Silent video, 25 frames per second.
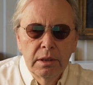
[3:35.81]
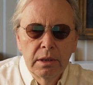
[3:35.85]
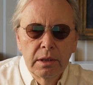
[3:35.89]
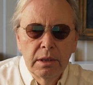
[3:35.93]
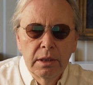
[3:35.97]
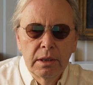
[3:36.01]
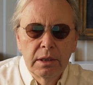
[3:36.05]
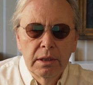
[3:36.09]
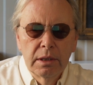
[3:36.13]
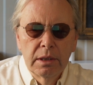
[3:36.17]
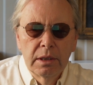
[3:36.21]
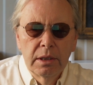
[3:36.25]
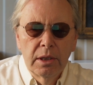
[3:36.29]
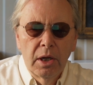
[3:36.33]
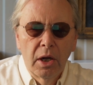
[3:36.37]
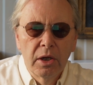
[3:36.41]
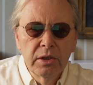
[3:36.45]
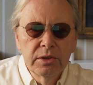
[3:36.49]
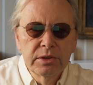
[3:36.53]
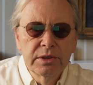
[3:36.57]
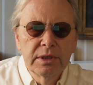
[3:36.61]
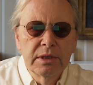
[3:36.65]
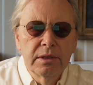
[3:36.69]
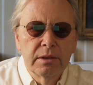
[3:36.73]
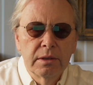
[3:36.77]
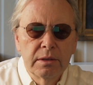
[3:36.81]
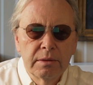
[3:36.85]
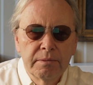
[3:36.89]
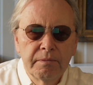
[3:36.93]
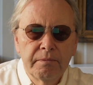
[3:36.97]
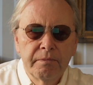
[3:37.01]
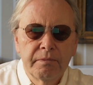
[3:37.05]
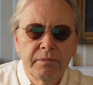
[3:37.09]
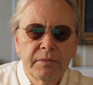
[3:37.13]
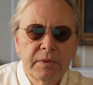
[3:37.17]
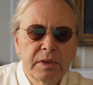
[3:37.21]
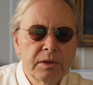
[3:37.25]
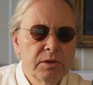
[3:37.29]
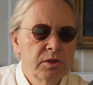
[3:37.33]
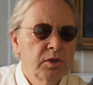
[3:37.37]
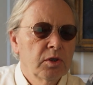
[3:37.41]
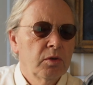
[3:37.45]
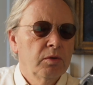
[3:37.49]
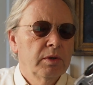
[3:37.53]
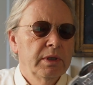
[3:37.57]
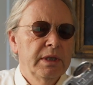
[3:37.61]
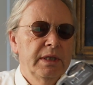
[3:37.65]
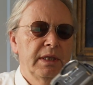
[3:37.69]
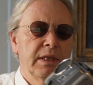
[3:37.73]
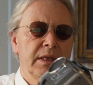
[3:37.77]
until
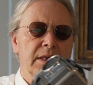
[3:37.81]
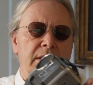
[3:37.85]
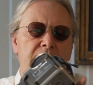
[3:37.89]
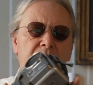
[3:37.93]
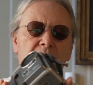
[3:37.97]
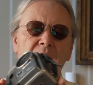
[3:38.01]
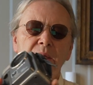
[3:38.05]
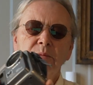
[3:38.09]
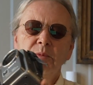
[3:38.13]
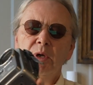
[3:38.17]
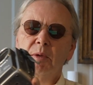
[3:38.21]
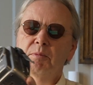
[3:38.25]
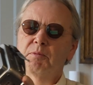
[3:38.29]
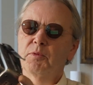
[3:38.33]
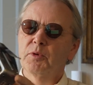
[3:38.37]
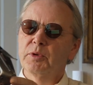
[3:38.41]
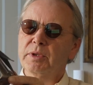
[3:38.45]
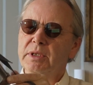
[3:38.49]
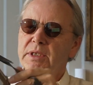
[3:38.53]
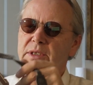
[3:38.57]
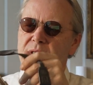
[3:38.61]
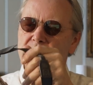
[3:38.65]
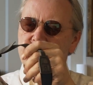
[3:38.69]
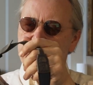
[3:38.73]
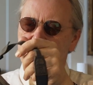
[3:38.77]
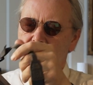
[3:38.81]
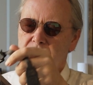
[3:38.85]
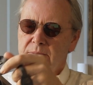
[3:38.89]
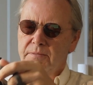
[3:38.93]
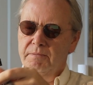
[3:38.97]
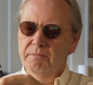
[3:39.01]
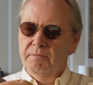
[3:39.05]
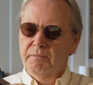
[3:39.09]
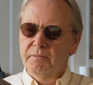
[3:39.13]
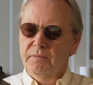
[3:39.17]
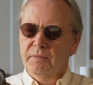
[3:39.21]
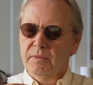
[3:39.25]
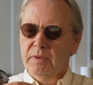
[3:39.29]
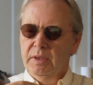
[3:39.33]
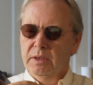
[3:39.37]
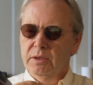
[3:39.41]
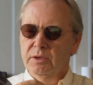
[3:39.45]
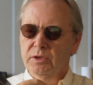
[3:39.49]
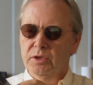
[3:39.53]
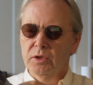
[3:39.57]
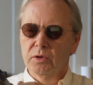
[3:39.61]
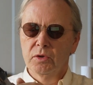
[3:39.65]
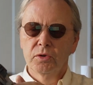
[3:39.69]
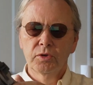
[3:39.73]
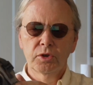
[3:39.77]
Sony came up with this
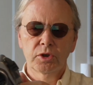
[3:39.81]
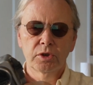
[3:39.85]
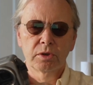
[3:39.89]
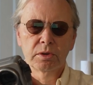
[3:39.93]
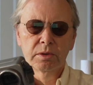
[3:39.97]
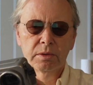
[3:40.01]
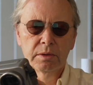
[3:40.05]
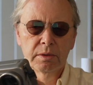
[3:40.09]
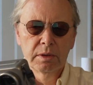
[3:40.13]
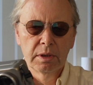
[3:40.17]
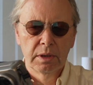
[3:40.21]
solution,